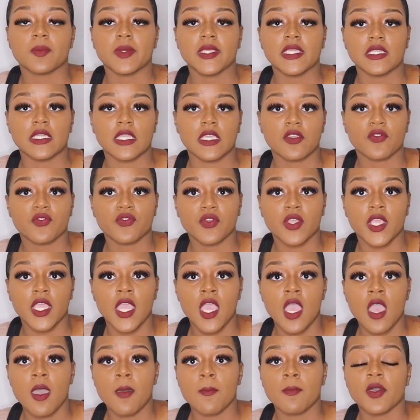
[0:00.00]
be different,
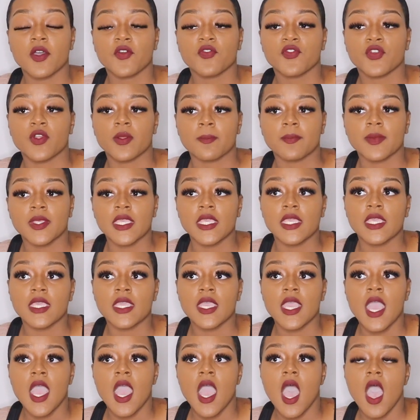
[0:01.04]
but for
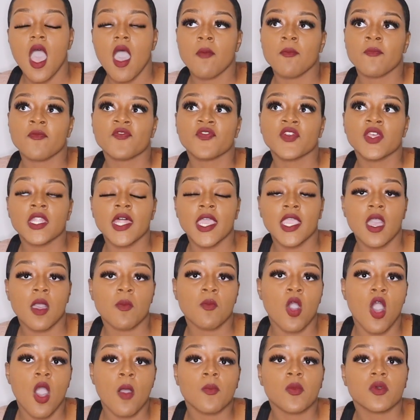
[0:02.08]
me, I feel like
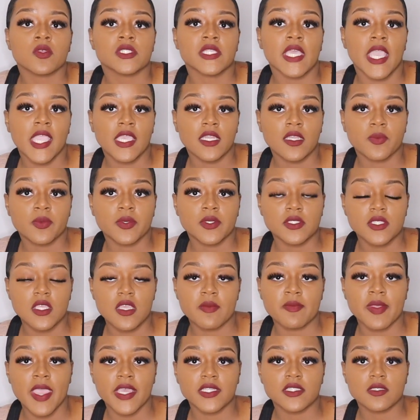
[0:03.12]
I'm almost
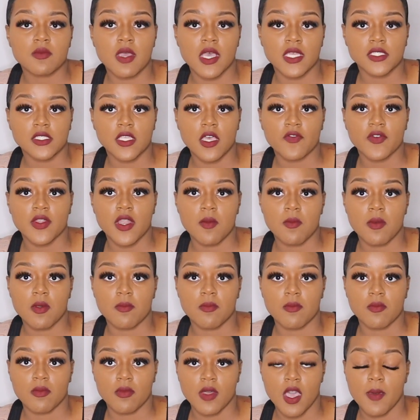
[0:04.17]
80% back to myself, and
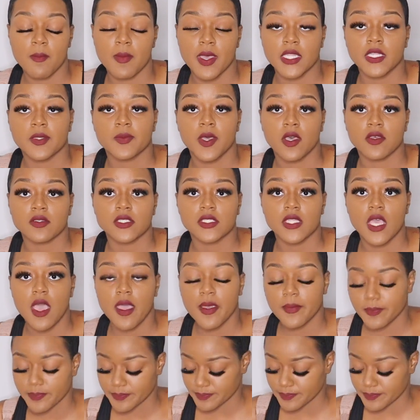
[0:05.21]
I'm on post-op.